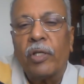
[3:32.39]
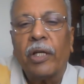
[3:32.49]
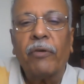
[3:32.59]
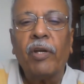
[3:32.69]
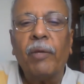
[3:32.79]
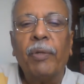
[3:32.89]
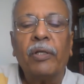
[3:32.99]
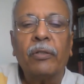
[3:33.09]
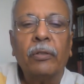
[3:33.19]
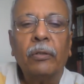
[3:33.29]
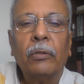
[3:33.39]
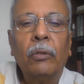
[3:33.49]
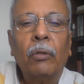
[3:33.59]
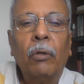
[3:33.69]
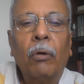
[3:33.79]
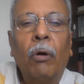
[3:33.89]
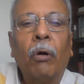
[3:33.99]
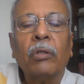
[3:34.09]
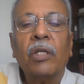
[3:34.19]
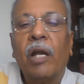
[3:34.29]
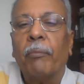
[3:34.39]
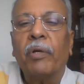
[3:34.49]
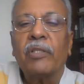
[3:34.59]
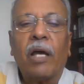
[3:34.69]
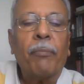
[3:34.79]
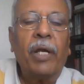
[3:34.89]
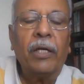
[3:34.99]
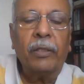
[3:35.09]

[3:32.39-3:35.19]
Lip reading: agreement on the numbers are made.